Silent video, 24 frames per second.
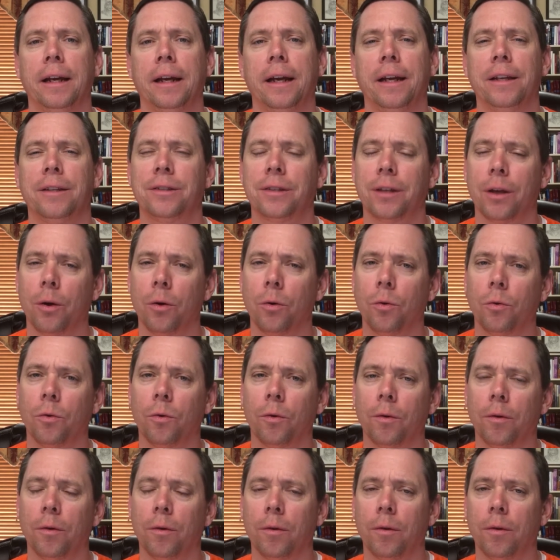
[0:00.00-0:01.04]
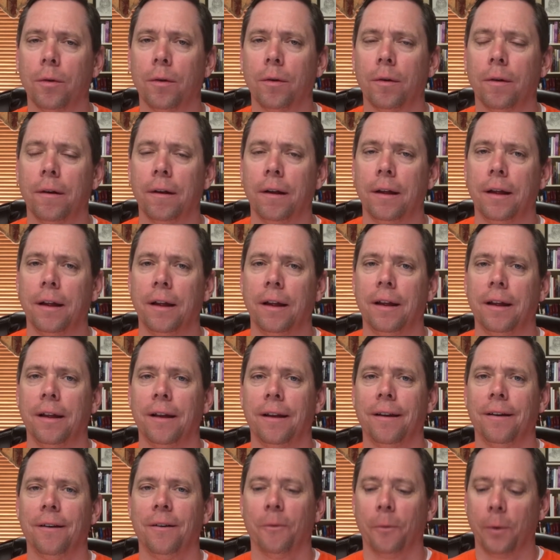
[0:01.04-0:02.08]
And so
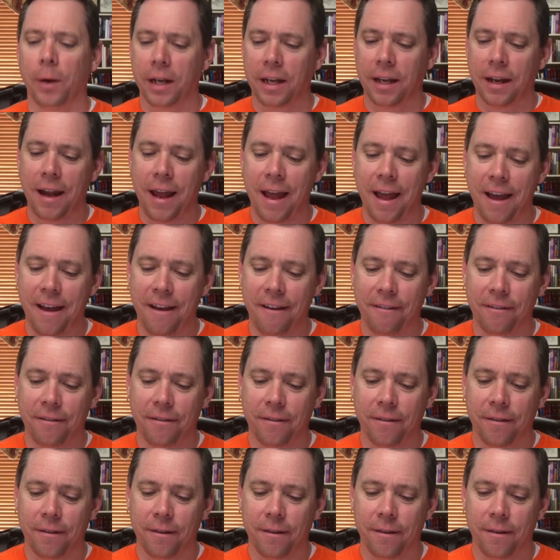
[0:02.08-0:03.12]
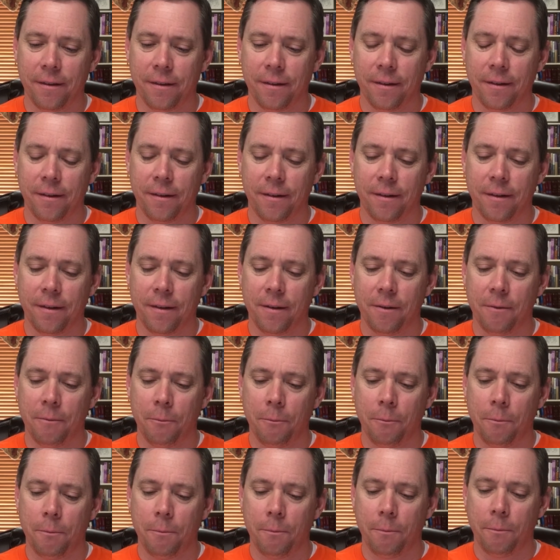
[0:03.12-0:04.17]
we can have
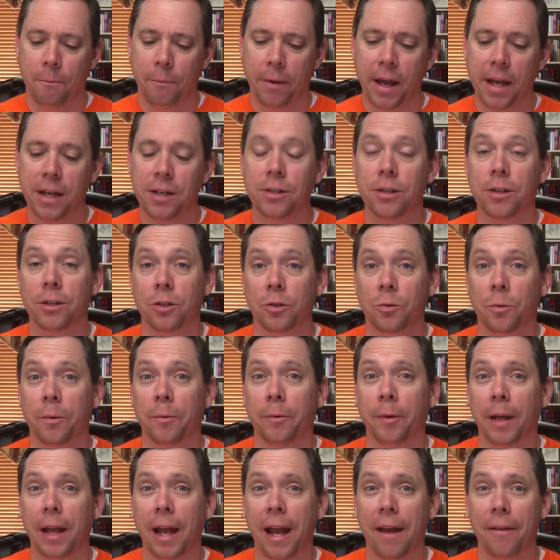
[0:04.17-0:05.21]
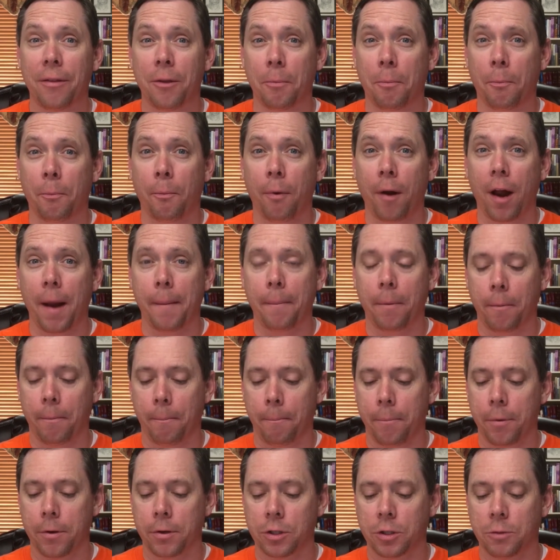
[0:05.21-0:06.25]
patience when we have the proper
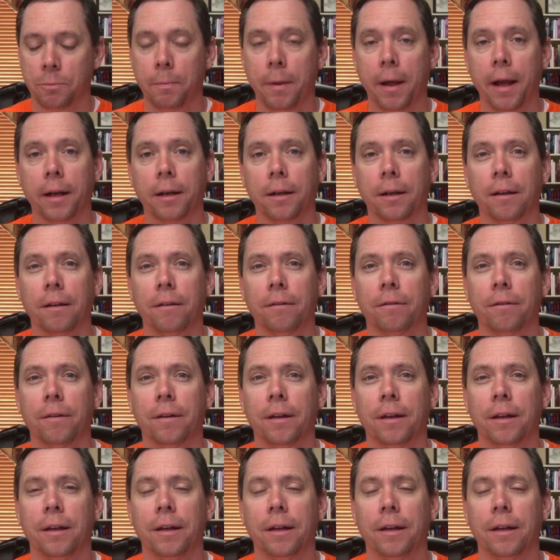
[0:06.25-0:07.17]
perspective.